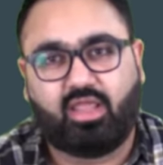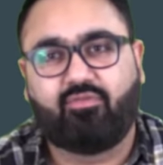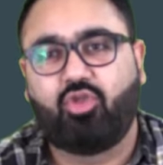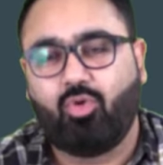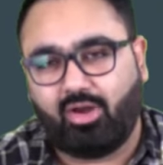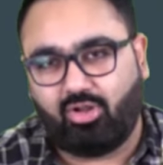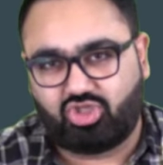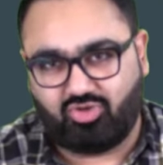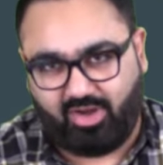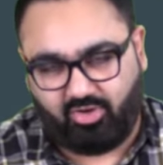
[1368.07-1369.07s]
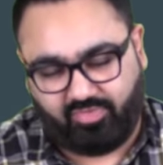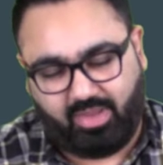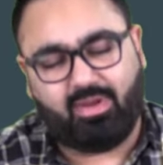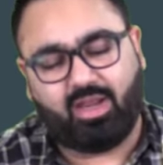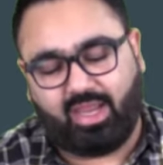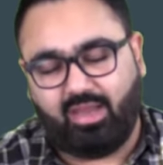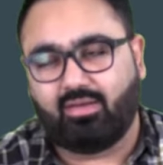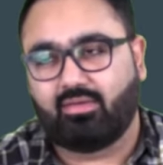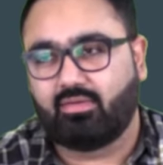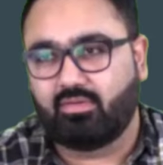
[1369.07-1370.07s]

If you are also one of them, and again,